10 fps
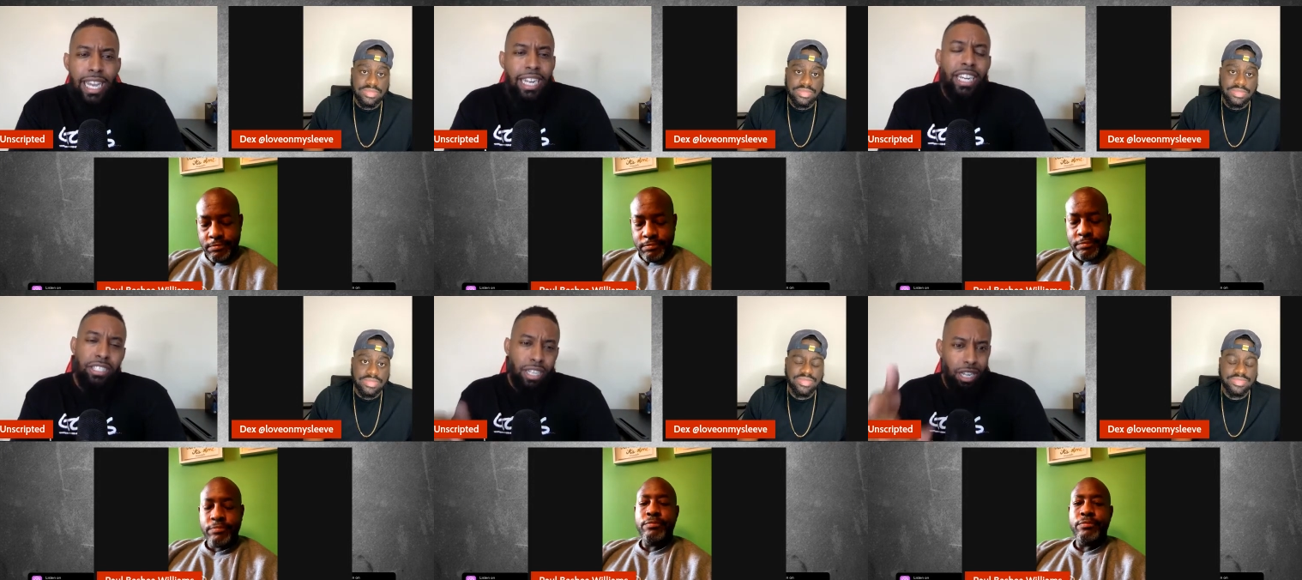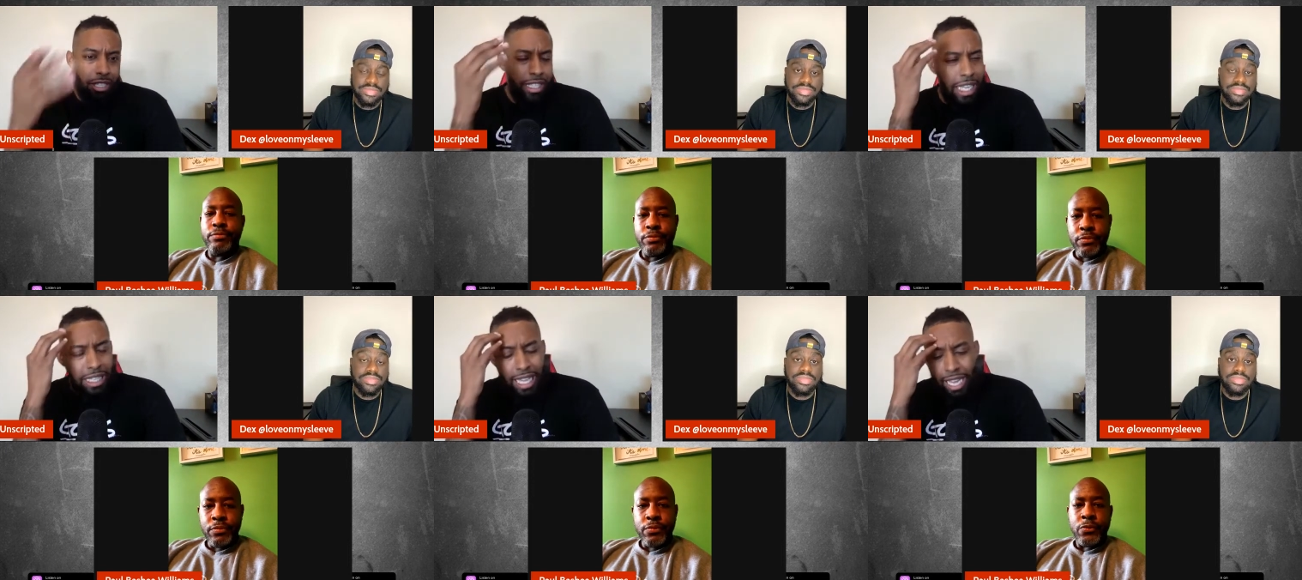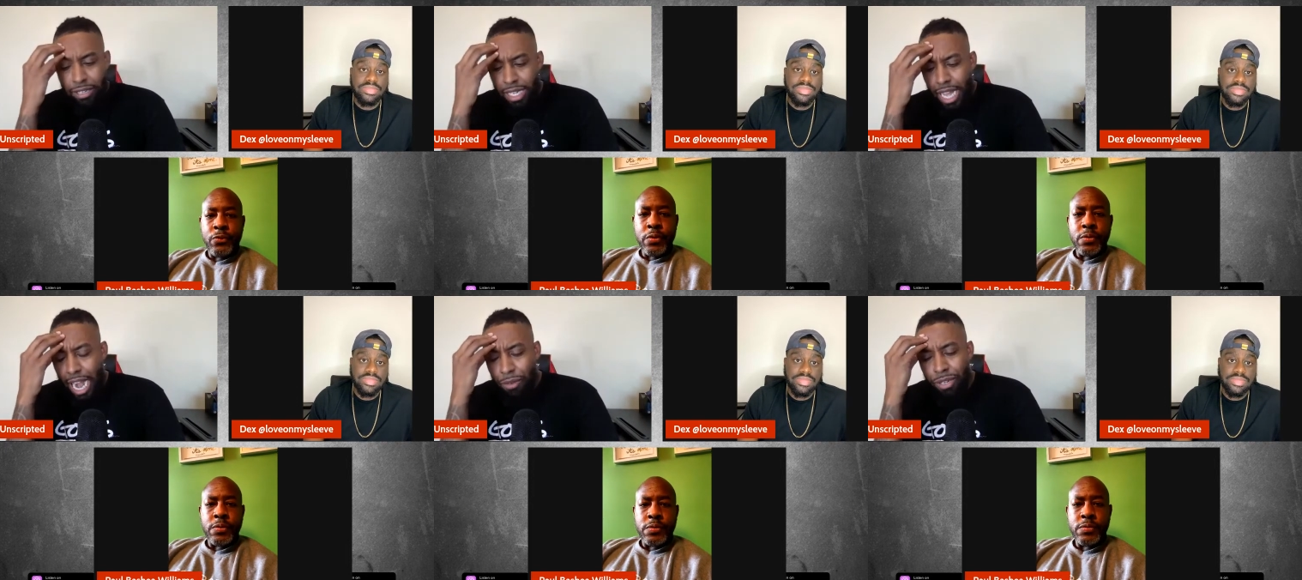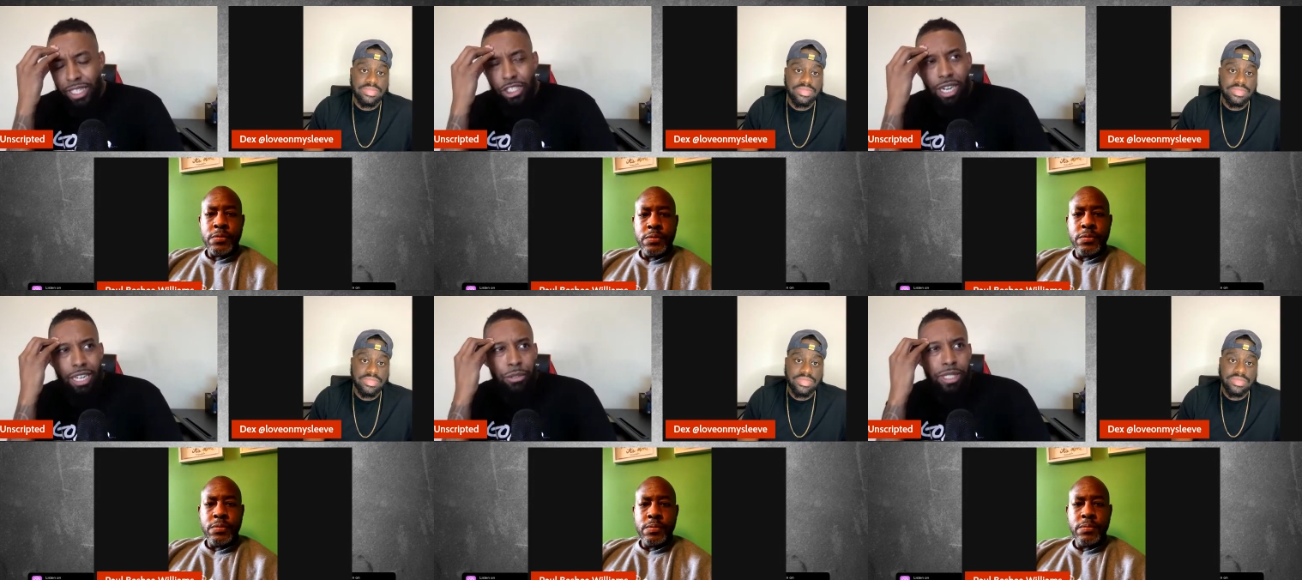Speaker 1: and here's another thing that I really try to